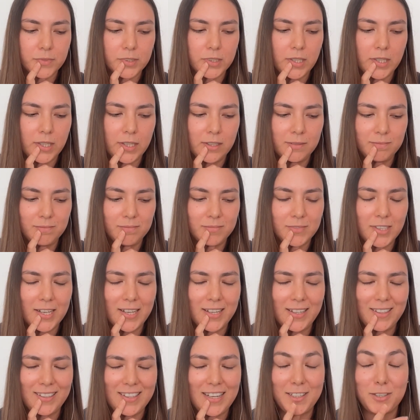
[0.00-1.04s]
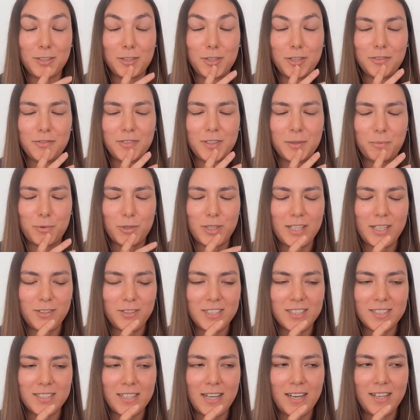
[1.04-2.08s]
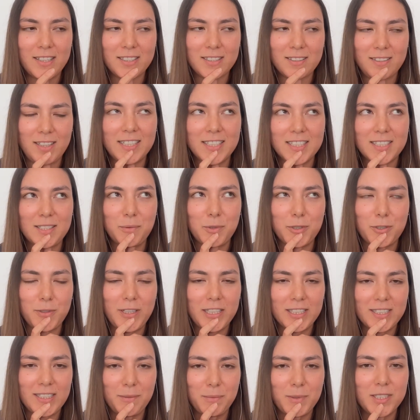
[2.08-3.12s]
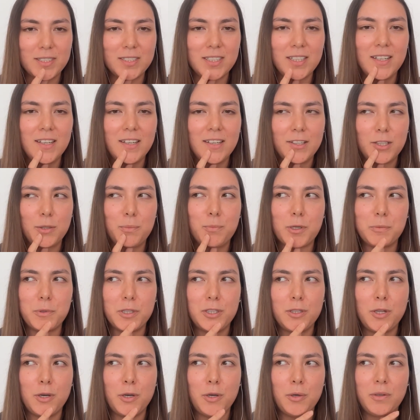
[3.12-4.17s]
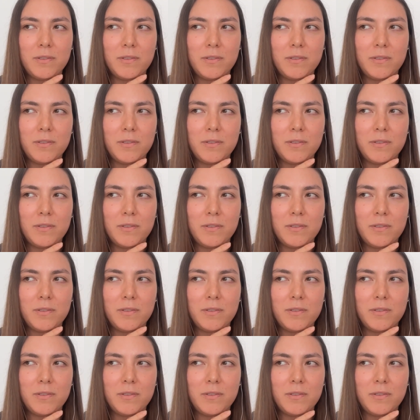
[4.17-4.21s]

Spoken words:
I don't know if I pronounce his last name correctly, but you probably know